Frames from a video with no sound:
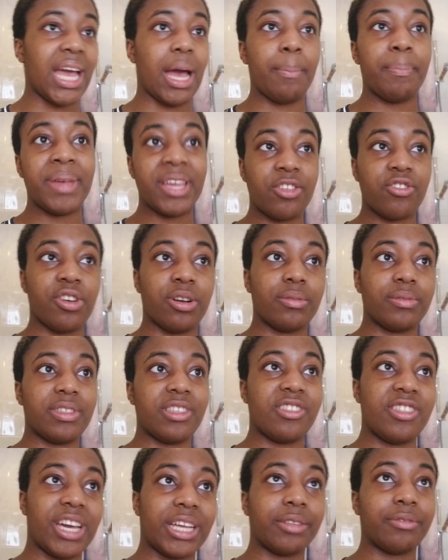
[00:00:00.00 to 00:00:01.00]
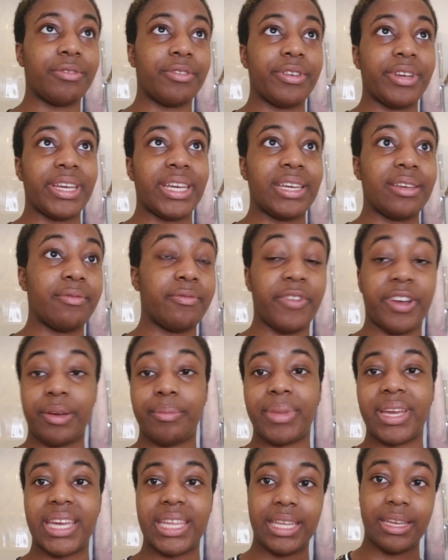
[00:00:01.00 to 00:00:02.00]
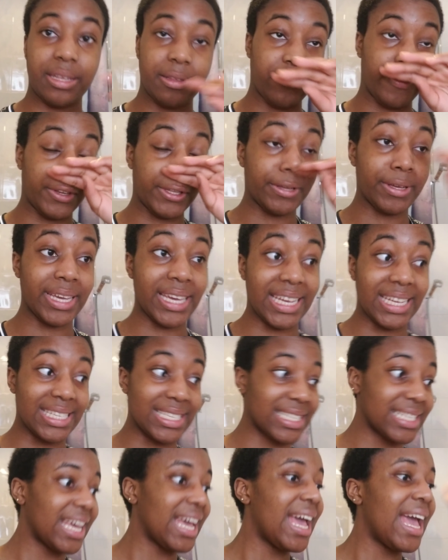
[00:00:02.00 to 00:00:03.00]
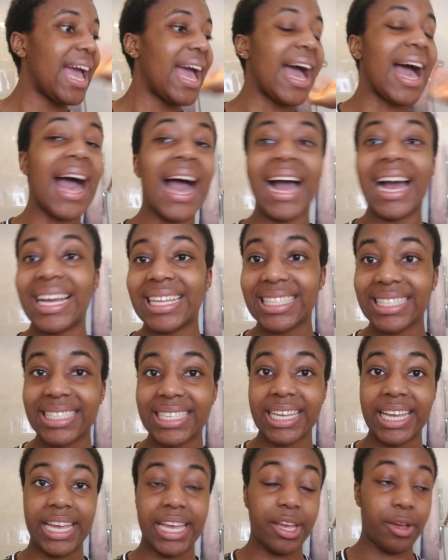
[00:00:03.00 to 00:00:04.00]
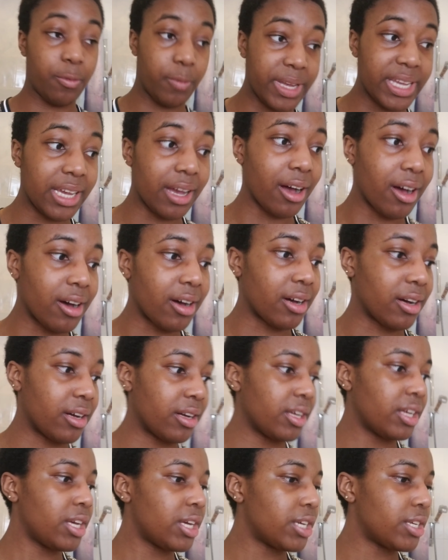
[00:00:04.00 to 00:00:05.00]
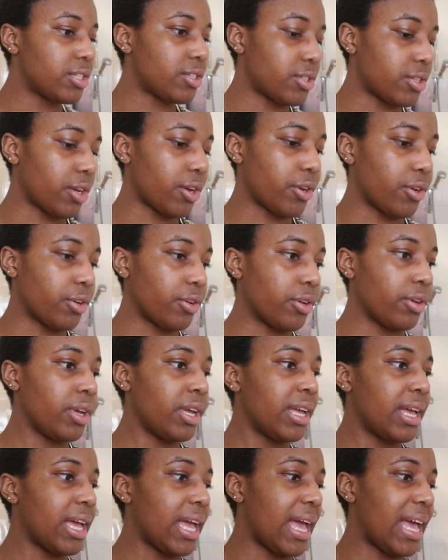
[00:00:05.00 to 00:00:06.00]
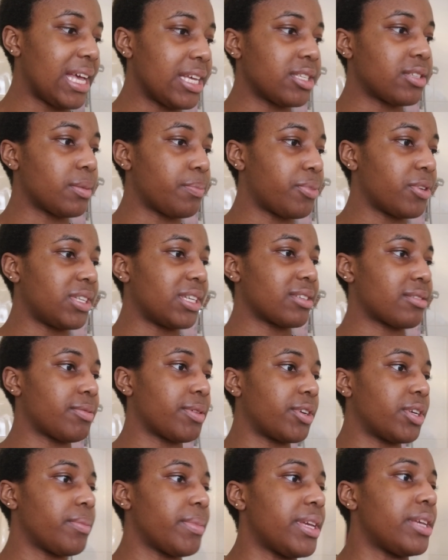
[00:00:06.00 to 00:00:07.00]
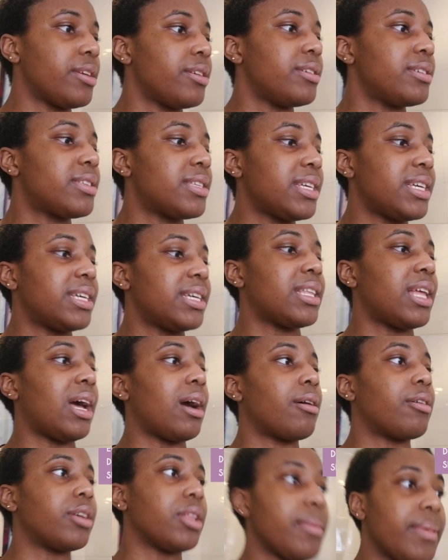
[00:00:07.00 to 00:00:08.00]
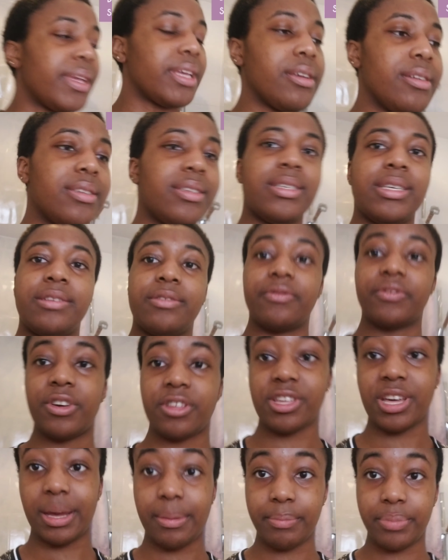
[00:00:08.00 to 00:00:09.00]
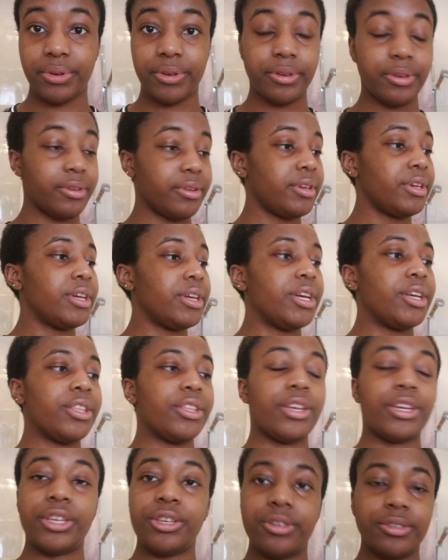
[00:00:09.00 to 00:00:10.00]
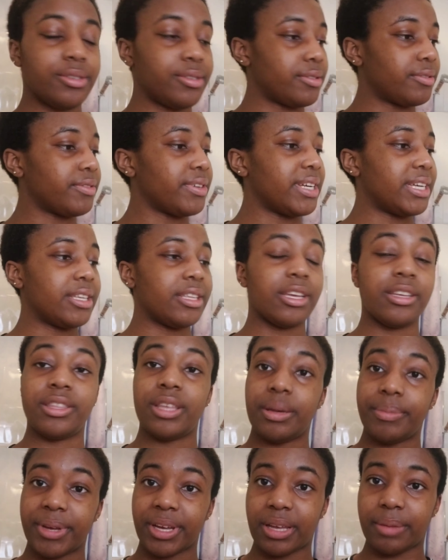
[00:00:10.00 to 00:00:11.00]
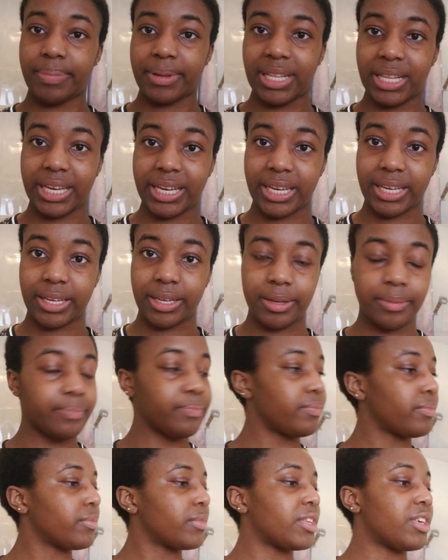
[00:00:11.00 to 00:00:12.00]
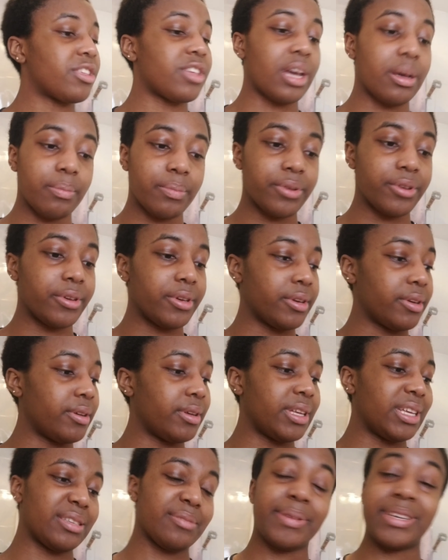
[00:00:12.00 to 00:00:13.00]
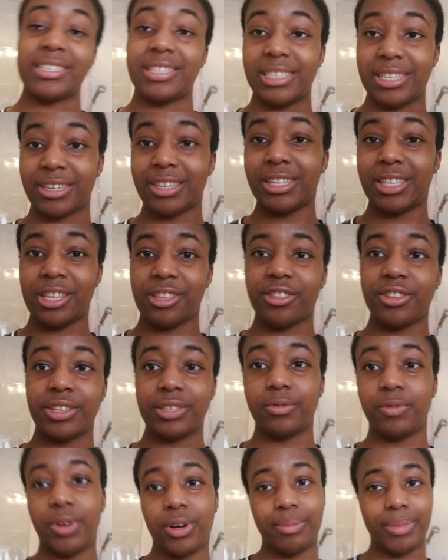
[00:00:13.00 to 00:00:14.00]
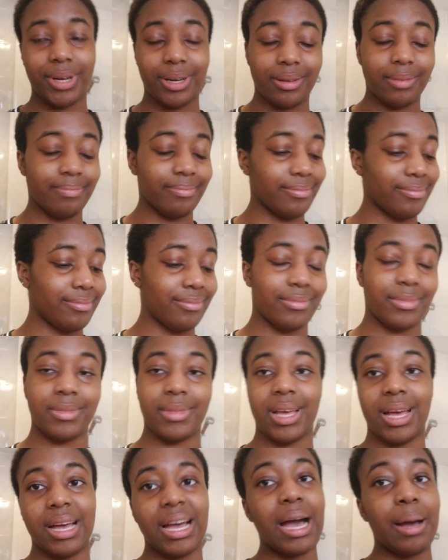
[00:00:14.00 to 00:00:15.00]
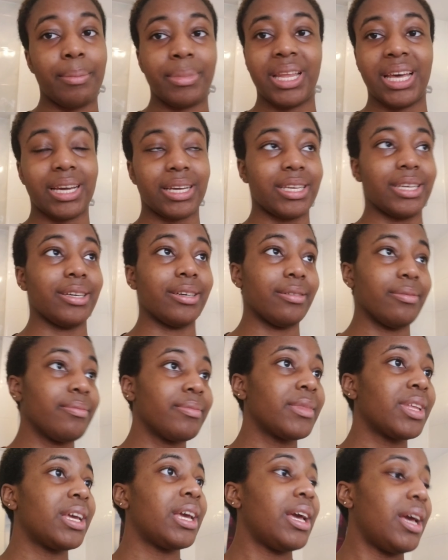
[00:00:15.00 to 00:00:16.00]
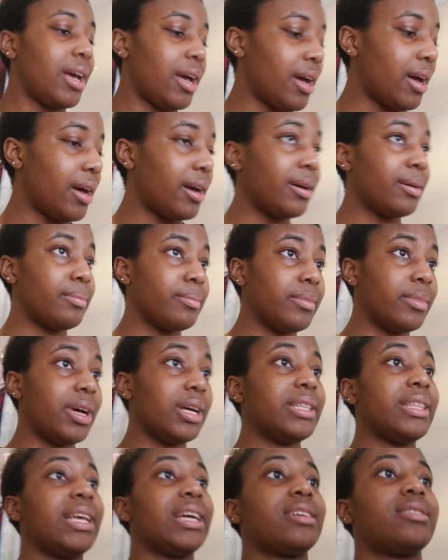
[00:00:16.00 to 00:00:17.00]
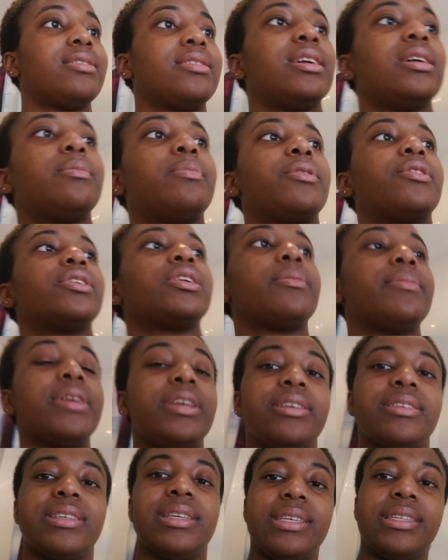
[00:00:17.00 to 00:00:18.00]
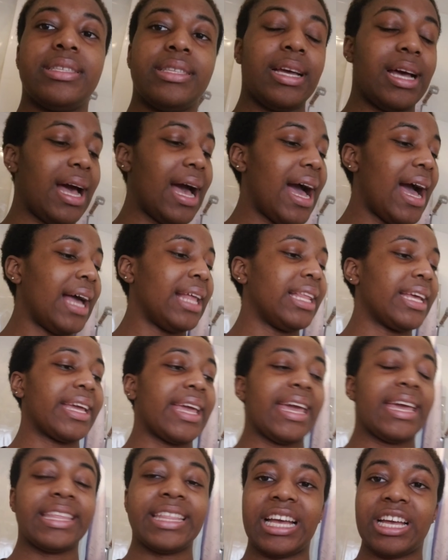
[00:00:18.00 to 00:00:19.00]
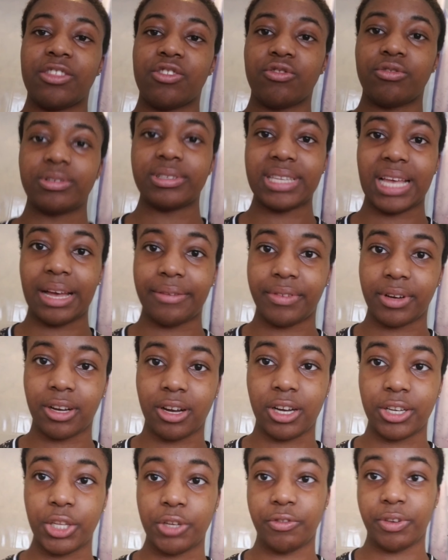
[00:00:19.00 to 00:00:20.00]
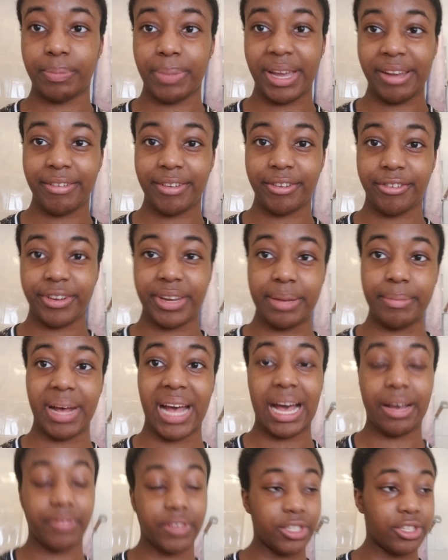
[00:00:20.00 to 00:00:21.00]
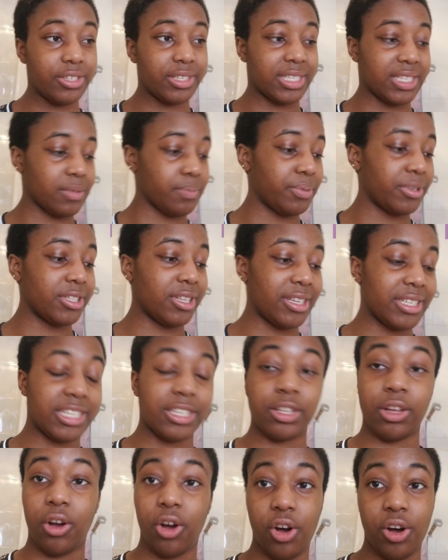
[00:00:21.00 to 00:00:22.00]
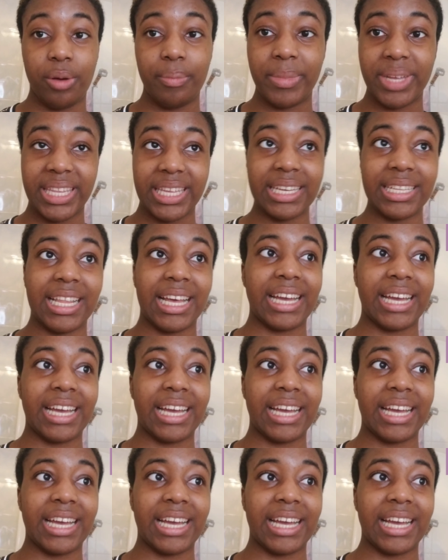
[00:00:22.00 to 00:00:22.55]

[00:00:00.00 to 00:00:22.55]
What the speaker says: I big chopped to January, very beginning for New Year's. And here we are. So here's the products we're going to be using. I'm going to be using for shampoo, the Eucerin Dermacapillaire shampoo. Is basically a conditioner as well, but I'm black here. Next up, we're going to be using Alake Naturals Avocado Repairing Cream. I haven't used this product in a hot minute.